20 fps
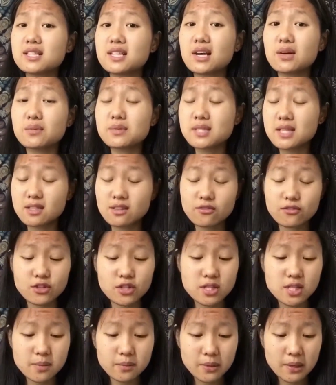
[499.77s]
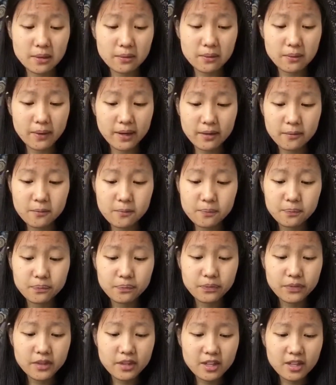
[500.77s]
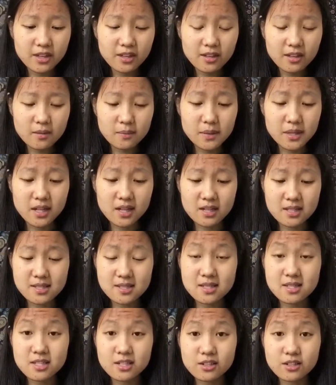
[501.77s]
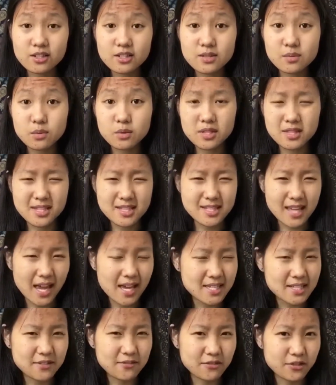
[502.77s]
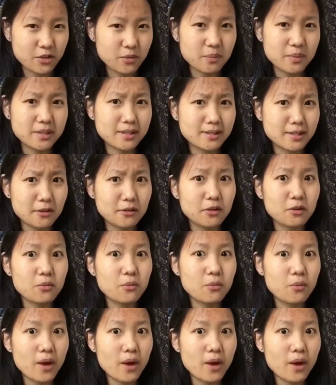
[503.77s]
and that was like the first time around we went. Because the dinners were the exact same food but they were